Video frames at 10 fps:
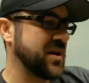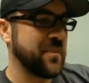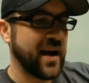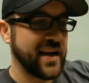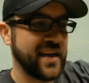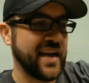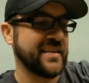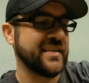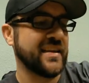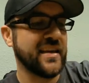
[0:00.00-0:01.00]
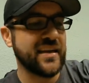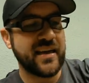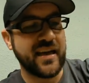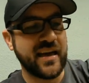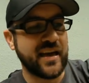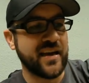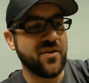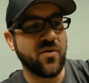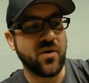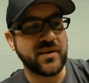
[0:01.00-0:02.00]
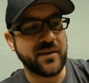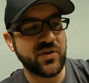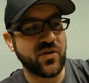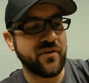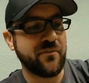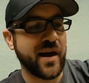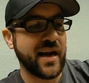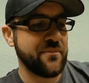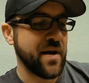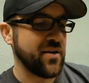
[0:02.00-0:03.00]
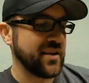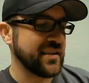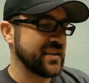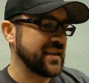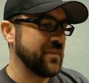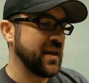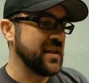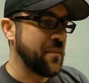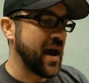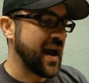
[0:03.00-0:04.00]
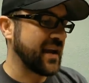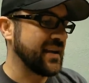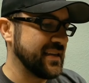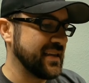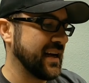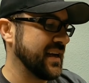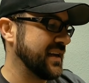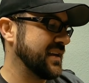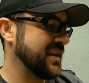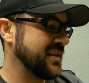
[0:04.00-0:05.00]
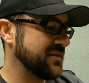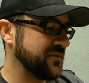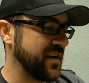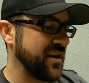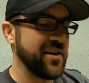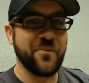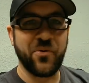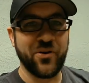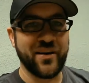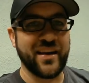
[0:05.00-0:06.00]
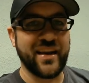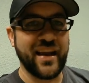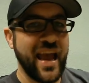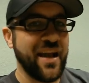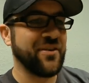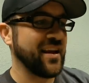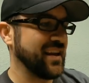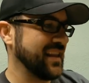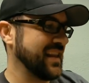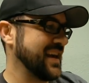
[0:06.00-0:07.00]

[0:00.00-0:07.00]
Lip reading: rear body nuts or some sort of body mounting system in the back done. It's very important. I have not done